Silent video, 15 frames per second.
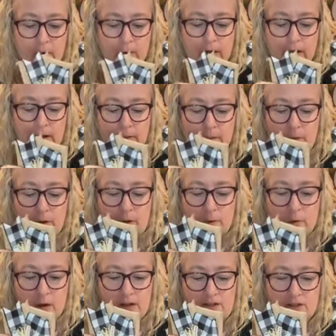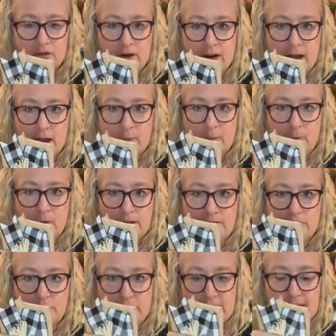and we're going to put one string up,
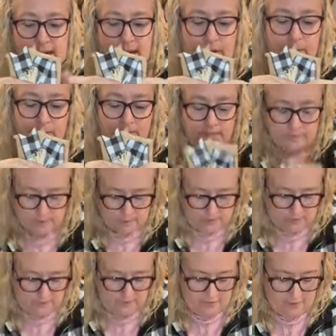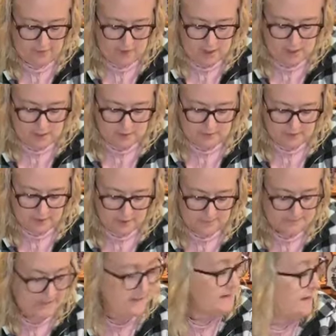one string down. We're going to flip it all over
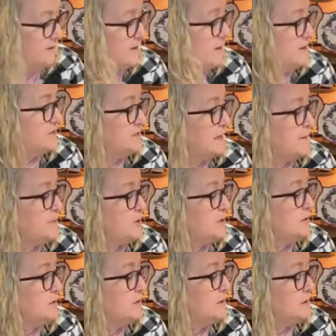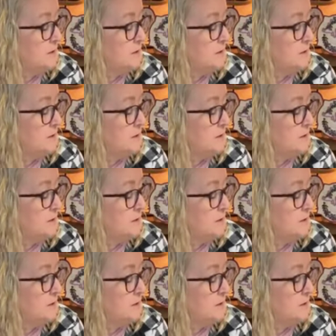upside down on our table.